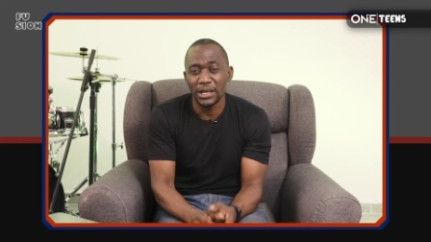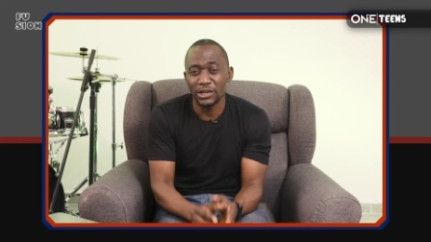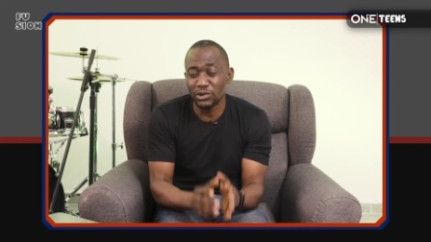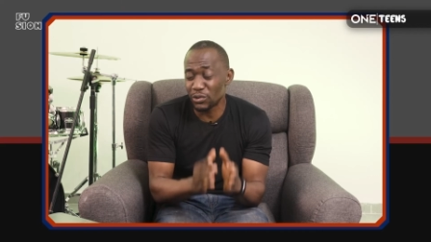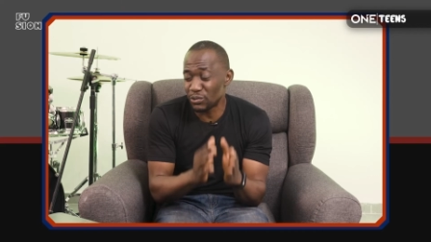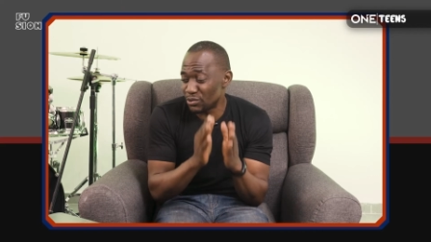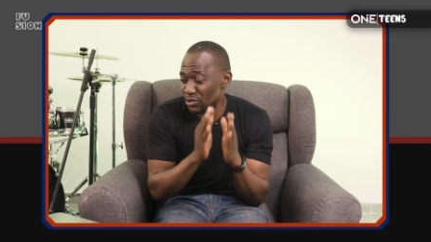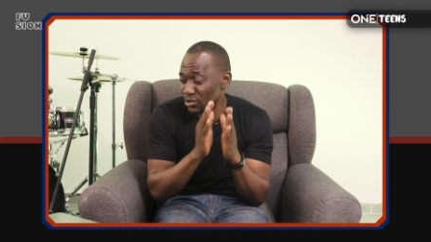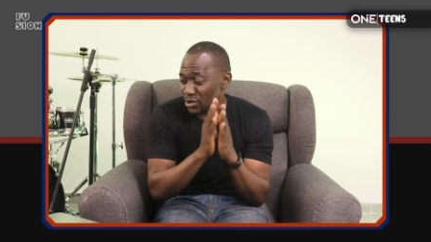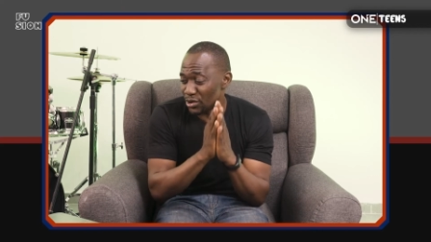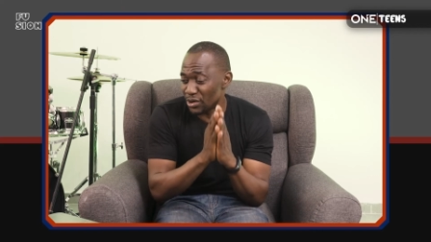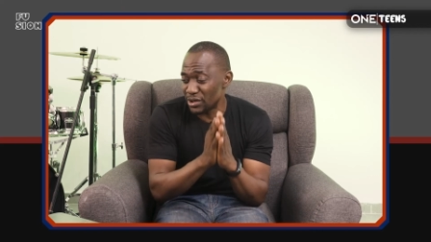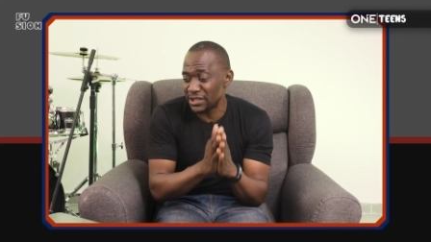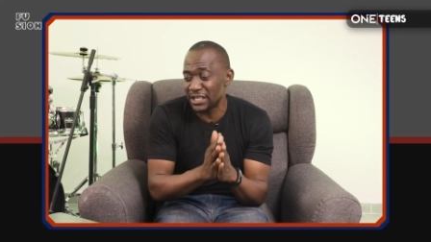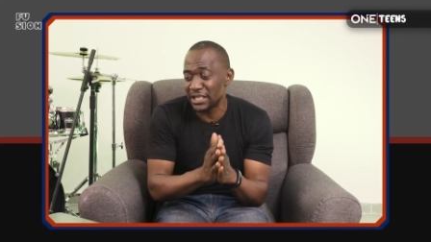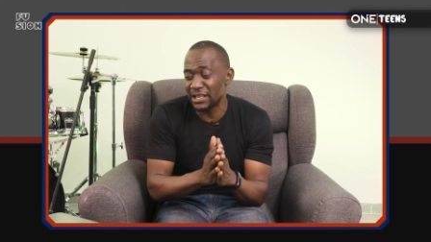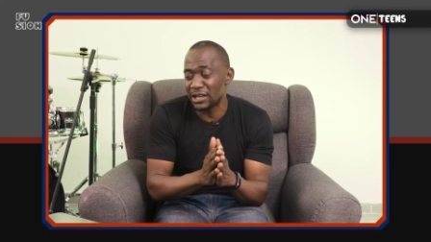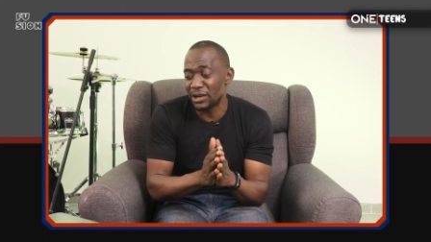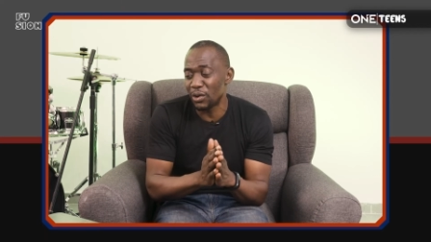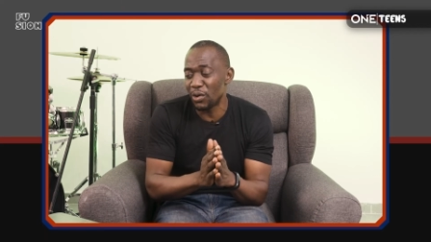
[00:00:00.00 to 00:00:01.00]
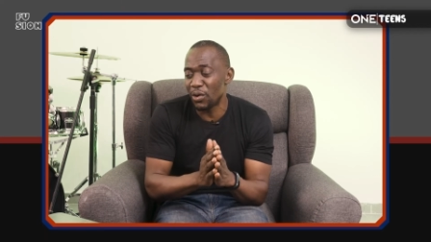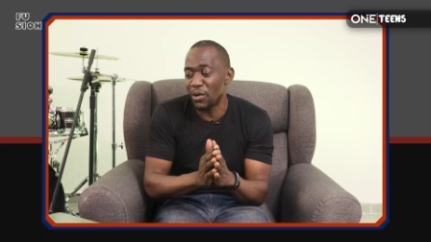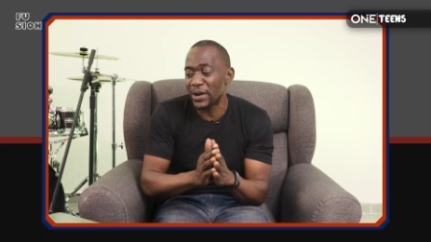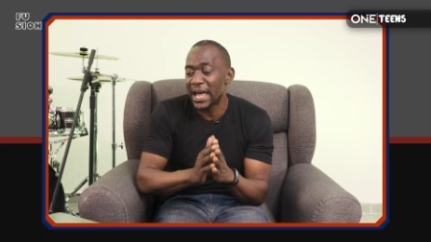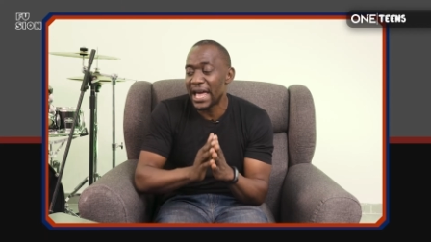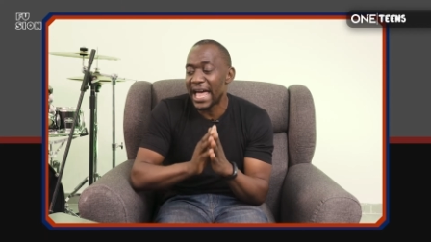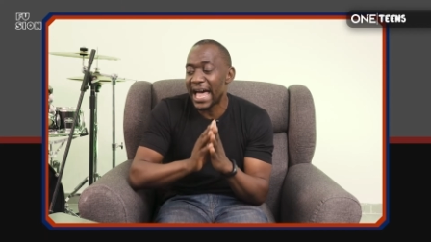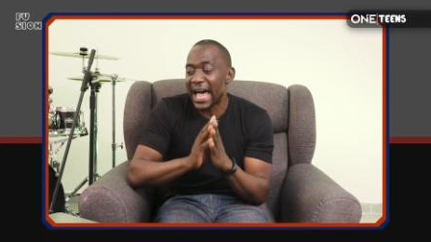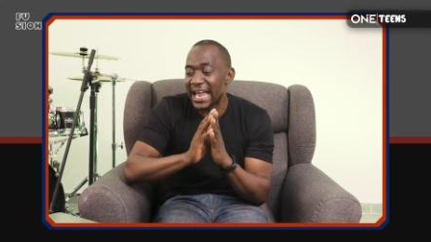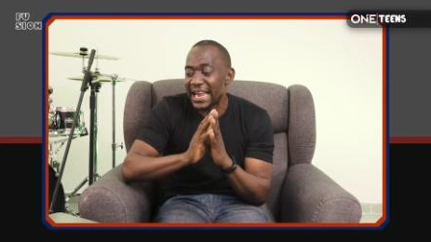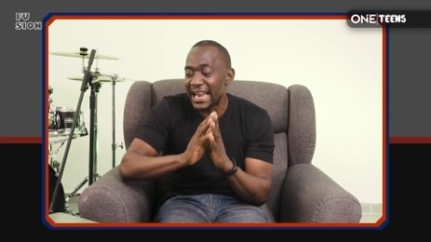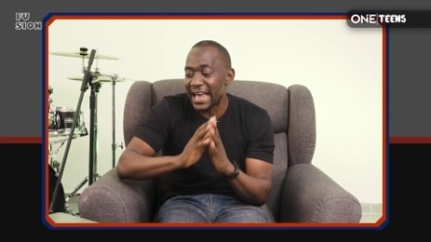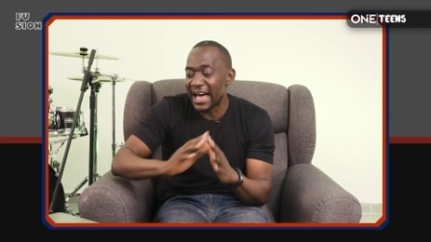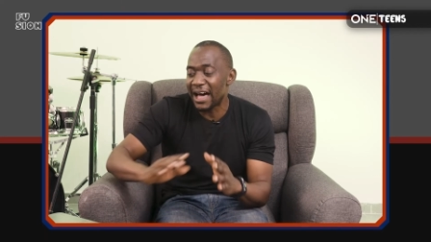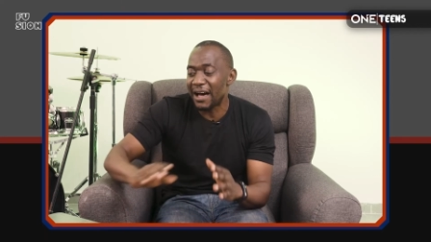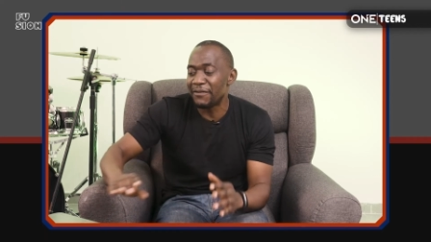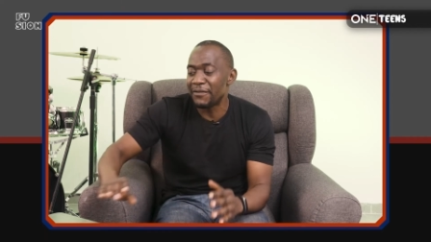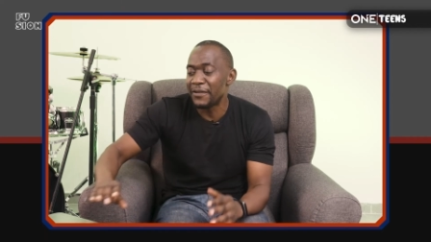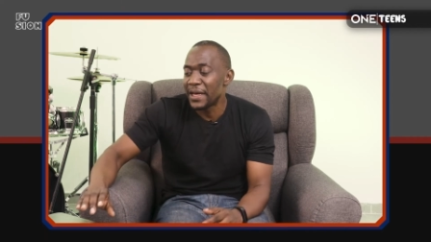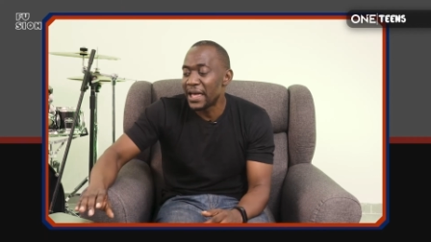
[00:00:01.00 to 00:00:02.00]
So trust in the Lord and
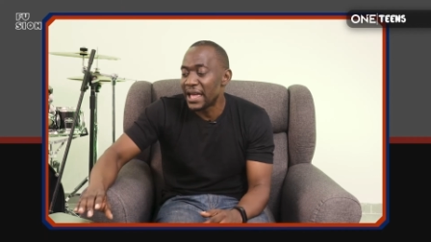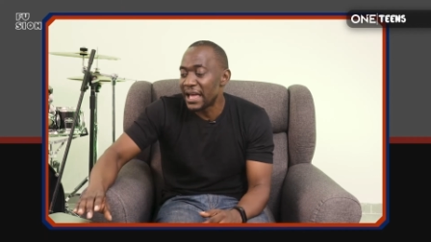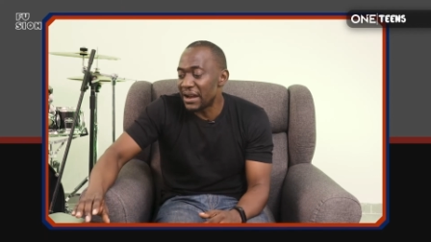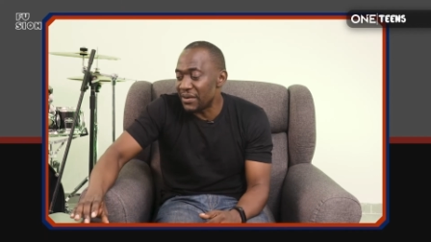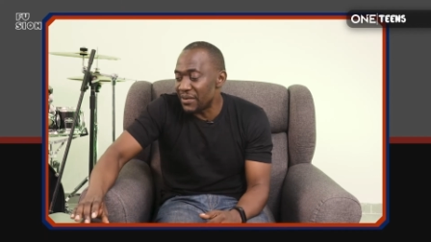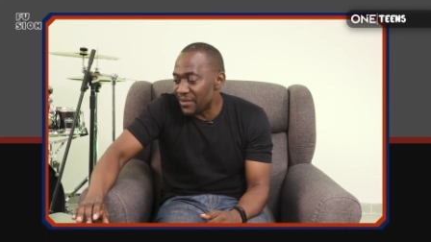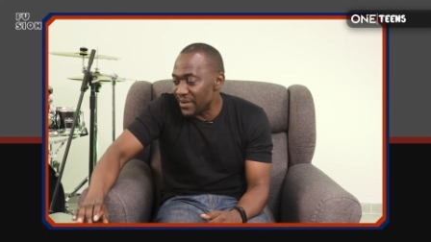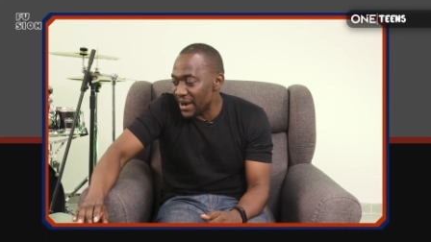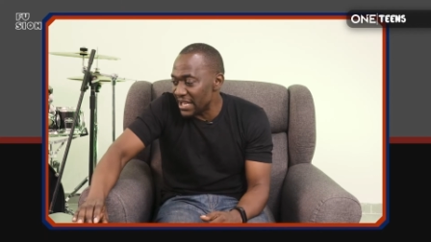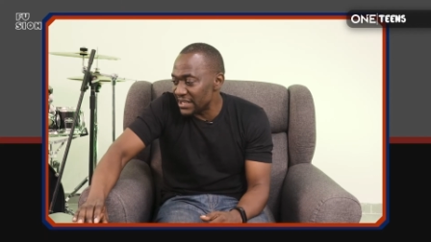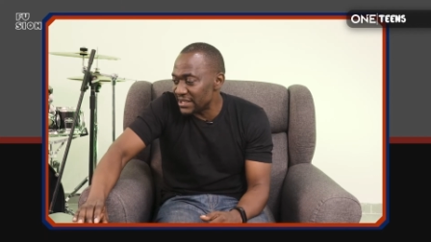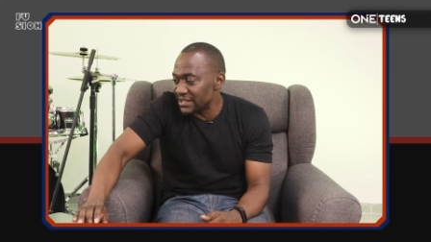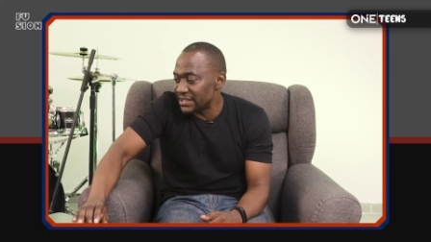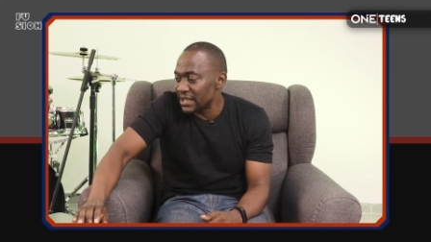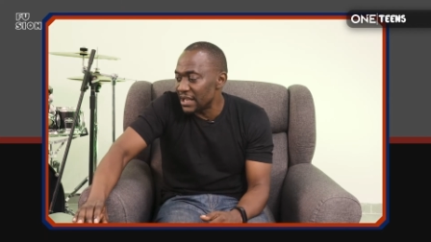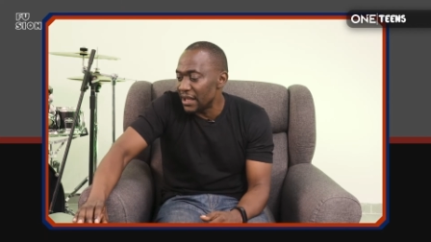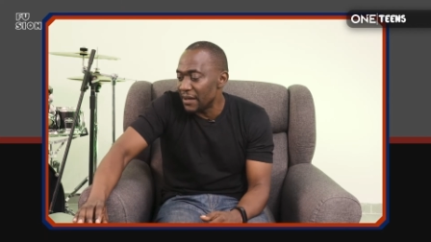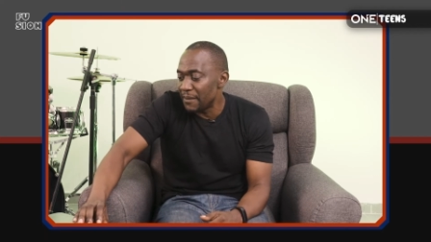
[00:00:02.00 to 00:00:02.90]
have rest